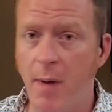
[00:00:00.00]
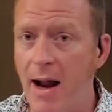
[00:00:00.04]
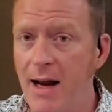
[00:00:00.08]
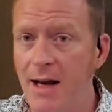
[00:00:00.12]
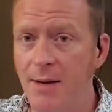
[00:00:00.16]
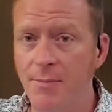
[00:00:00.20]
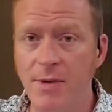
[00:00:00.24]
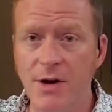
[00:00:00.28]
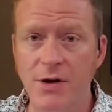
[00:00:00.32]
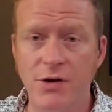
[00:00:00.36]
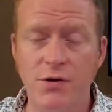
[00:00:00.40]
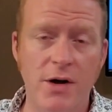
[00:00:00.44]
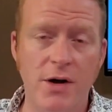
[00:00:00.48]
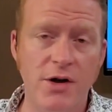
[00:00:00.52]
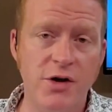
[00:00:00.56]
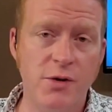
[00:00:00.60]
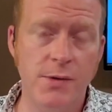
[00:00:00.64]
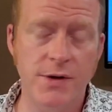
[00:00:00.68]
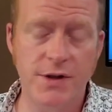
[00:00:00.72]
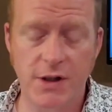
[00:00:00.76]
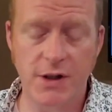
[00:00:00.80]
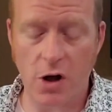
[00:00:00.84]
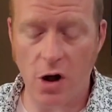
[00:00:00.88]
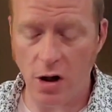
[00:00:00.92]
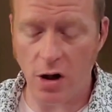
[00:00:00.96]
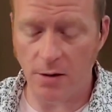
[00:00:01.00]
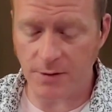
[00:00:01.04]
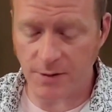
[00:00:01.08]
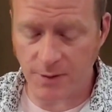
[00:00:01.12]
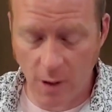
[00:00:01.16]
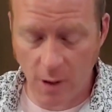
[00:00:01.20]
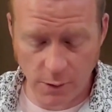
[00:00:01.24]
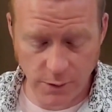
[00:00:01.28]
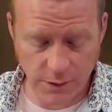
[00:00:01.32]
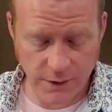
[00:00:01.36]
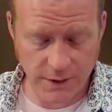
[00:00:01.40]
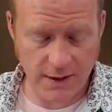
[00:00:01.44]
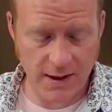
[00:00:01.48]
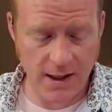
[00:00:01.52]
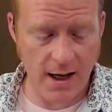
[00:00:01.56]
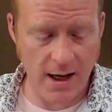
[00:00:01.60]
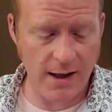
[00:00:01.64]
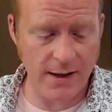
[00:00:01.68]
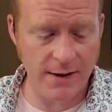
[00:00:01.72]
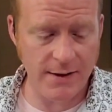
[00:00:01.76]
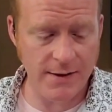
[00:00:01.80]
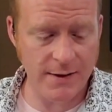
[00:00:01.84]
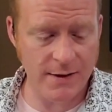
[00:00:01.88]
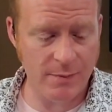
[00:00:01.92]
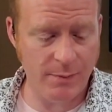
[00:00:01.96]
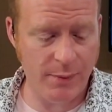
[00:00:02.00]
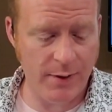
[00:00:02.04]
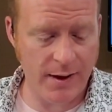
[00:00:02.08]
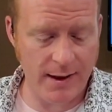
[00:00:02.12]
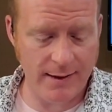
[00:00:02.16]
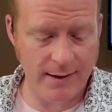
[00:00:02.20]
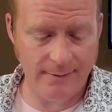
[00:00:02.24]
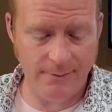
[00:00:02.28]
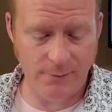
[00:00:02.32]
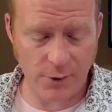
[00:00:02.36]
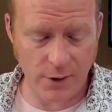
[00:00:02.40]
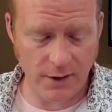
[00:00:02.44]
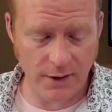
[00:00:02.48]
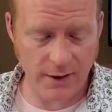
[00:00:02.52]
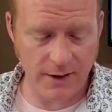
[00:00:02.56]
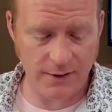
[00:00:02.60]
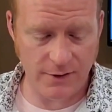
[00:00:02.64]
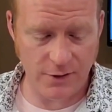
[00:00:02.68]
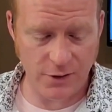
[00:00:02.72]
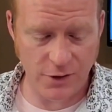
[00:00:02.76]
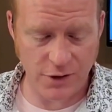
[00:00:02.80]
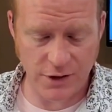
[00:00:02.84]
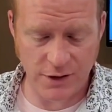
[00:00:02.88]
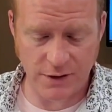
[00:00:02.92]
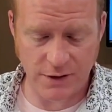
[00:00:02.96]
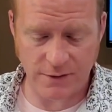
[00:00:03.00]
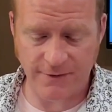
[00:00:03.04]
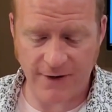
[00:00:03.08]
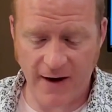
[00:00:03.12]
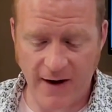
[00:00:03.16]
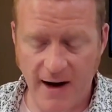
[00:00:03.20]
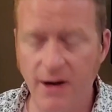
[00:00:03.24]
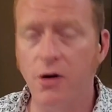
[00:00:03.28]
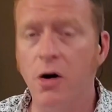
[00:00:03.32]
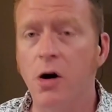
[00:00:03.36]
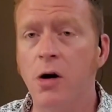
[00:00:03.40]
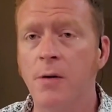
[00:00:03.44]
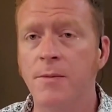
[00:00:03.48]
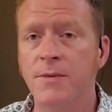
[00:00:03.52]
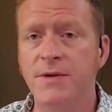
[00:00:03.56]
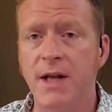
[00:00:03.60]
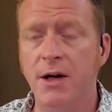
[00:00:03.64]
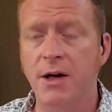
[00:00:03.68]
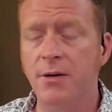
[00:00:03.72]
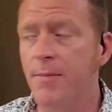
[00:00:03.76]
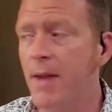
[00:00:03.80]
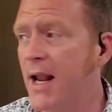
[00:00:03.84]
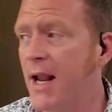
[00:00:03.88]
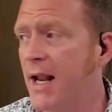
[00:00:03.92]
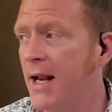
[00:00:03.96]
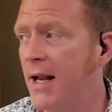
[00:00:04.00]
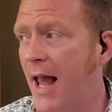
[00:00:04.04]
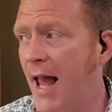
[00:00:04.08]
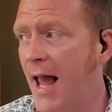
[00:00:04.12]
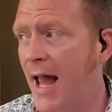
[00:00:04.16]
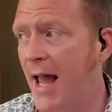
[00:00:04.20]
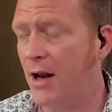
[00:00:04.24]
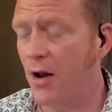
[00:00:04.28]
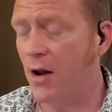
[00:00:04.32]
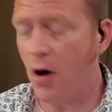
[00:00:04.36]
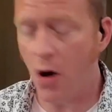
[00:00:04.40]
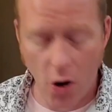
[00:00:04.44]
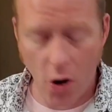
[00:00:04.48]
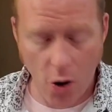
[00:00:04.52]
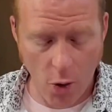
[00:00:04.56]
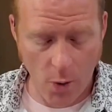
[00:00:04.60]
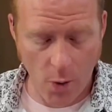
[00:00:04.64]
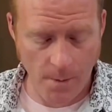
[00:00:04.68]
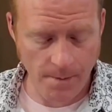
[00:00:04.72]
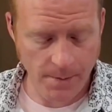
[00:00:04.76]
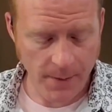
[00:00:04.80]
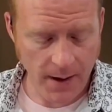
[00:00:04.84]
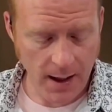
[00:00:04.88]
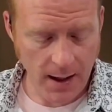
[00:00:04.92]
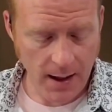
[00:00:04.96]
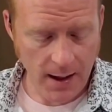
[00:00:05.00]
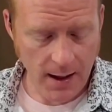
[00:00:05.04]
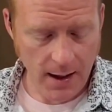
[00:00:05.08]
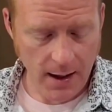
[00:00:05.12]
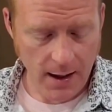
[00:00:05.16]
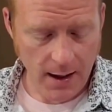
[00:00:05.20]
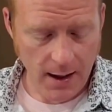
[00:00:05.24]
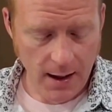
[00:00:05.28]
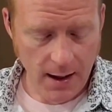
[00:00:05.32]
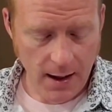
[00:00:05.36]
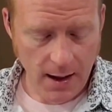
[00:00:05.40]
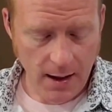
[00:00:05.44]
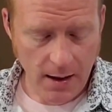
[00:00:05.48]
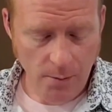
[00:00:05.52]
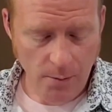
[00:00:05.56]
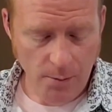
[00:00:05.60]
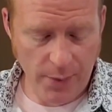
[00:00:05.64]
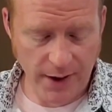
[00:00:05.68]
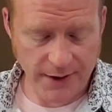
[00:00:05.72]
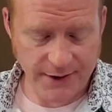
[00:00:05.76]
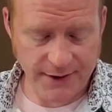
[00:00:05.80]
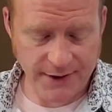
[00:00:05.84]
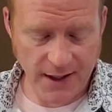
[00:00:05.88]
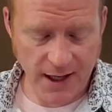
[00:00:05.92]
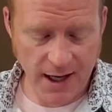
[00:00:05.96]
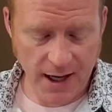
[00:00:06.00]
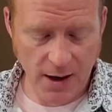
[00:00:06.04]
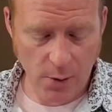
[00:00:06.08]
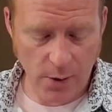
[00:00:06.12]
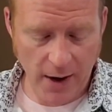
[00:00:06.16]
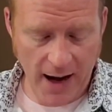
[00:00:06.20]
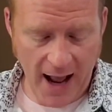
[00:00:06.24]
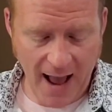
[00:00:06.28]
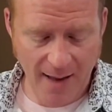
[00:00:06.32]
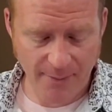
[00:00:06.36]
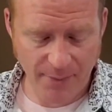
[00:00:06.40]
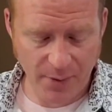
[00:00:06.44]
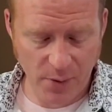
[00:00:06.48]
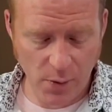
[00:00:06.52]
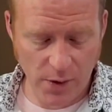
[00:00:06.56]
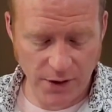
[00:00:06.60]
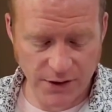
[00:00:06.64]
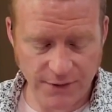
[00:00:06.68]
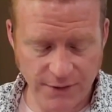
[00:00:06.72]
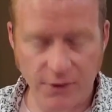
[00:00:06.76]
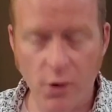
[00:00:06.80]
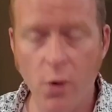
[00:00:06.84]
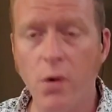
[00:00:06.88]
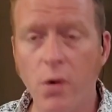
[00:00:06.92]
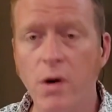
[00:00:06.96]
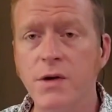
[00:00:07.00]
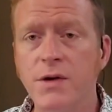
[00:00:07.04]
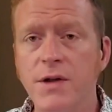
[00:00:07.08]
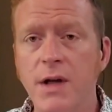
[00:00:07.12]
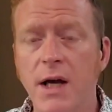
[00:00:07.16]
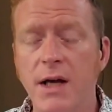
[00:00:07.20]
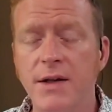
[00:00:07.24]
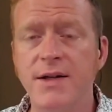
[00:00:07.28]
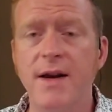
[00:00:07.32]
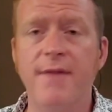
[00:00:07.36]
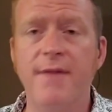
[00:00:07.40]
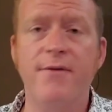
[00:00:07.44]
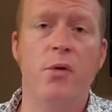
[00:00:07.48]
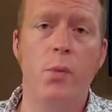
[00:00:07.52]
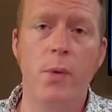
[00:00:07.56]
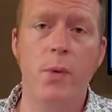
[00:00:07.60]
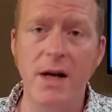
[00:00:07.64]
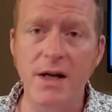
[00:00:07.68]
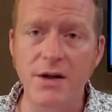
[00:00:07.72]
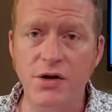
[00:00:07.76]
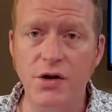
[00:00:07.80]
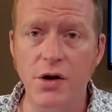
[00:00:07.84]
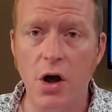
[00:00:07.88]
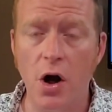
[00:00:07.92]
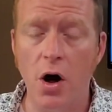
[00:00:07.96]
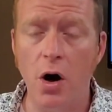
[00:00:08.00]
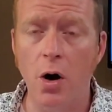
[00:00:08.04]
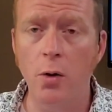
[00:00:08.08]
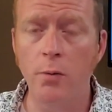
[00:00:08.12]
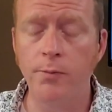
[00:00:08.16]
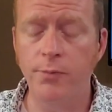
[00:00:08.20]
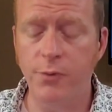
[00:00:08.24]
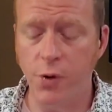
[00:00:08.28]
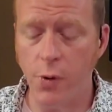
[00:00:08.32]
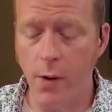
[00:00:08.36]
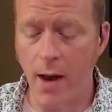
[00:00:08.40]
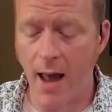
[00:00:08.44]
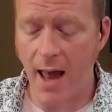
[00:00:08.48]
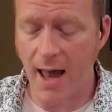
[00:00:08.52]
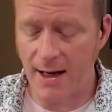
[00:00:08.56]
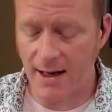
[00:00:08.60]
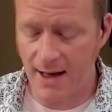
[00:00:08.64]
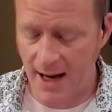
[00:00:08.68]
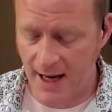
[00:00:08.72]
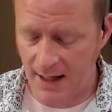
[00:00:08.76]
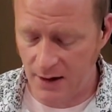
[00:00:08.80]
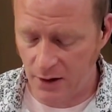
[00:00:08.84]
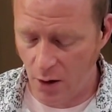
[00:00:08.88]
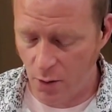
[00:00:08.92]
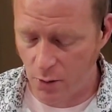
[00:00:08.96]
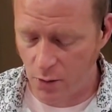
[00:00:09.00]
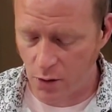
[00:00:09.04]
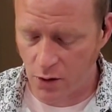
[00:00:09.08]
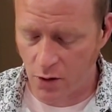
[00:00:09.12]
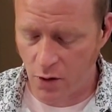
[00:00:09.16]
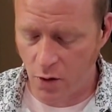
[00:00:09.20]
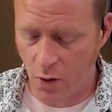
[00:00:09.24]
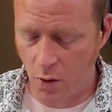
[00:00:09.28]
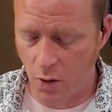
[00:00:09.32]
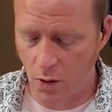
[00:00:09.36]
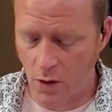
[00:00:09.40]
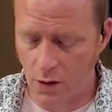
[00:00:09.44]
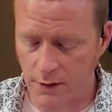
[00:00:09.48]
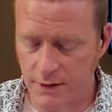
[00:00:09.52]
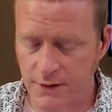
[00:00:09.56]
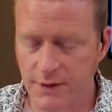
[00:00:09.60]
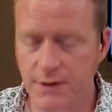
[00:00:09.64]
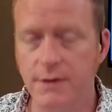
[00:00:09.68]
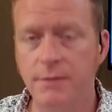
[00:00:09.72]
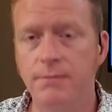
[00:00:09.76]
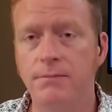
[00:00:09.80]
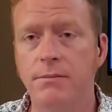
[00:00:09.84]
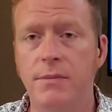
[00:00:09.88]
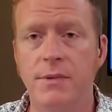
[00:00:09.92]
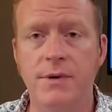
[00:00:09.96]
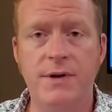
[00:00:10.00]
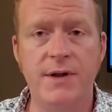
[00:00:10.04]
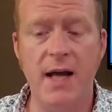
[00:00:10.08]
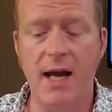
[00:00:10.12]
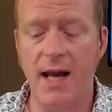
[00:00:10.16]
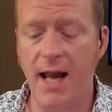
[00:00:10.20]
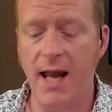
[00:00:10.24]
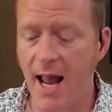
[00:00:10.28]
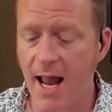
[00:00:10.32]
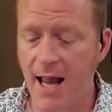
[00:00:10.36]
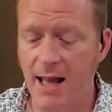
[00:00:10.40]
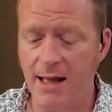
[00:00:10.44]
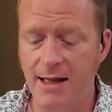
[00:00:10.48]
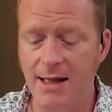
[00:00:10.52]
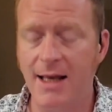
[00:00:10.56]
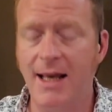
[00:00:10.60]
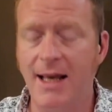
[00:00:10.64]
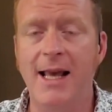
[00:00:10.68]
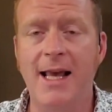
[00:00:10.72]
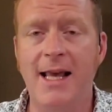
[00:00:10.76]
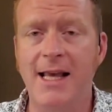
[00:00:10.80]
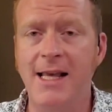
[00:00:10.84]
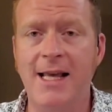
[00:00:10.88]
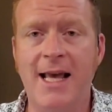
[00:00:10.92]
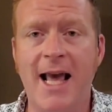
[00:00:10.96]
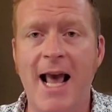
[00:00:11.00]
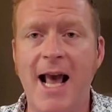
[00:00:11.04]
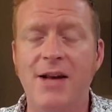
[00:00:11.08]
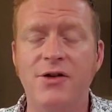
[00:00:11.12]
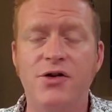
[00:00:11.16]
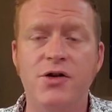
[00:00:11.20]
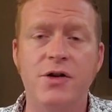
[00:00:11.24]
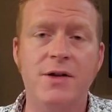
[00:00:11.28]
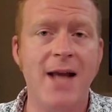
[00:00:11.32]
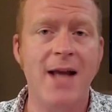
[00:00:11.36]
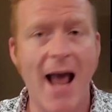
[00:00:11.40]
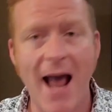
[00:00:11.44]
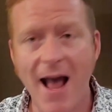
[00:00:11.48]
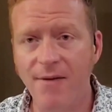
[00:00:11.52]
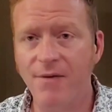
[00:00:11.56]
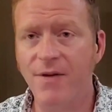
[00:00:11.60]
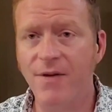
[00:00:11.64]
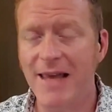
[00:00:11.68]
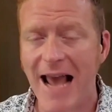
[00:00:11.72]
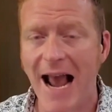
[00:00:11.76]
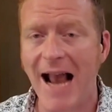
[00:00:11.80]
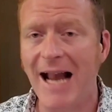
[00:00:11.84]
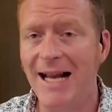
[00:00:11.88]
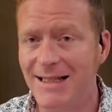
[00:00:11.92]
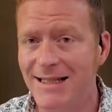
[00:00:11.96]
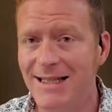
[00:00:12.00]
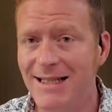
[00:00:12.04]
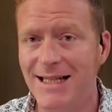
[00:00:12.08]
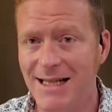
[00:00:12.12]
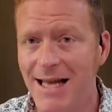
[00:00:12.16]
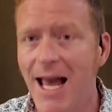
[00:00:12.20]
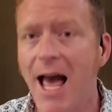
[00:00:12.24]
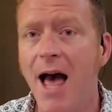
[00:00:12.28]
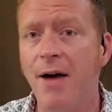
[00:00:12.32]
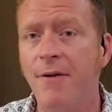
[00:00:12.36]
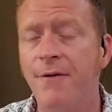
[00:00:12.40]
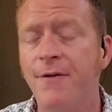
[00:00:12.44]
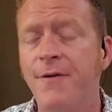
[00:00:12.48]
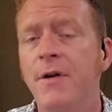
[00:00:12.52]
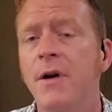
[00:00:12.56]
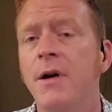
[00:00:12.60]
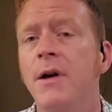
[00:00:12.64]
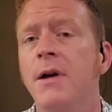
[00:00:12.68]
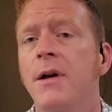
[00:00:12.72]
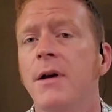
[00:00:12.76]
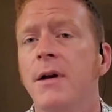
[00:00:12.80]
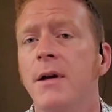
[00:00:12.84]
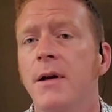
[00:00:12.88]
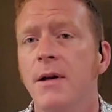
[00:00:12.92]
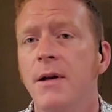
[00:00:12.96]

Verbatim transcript: Biden administration wants to call them ghost guns, but really they're just firearms that are made at home. But uh, what happened was, of course, uh, several weeks ago, you had a lower court say, hey, you, you can't just have the ATF